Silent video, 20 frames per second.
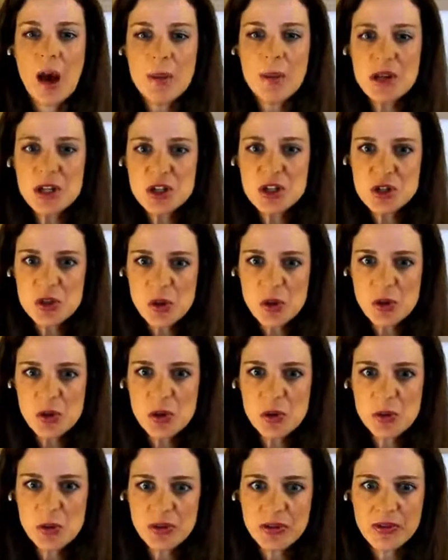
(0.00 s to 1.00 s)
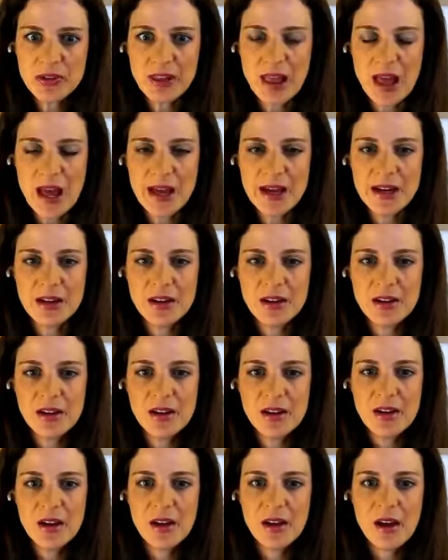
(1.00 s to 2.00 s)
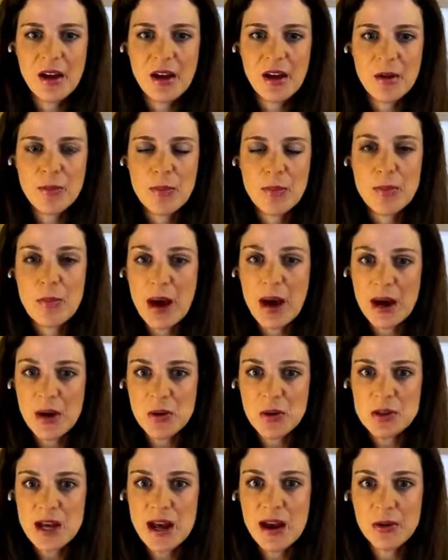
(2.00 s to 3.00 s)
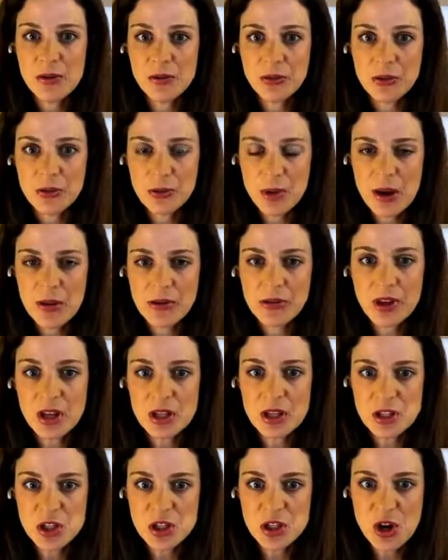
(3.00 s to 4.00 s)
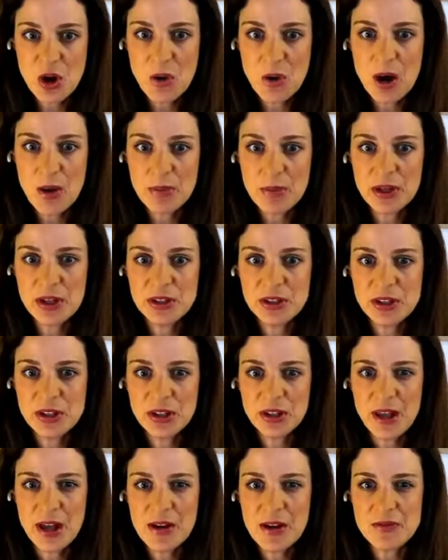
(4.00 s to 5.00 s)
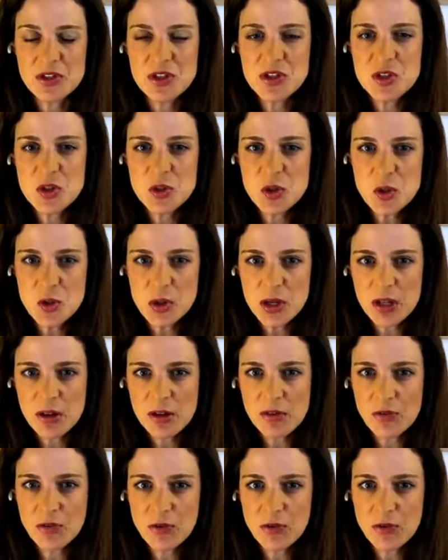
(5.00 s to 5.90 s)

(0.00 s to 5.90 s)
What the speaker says: I'm going to show you a slide about how stress can show up in your life, just so you can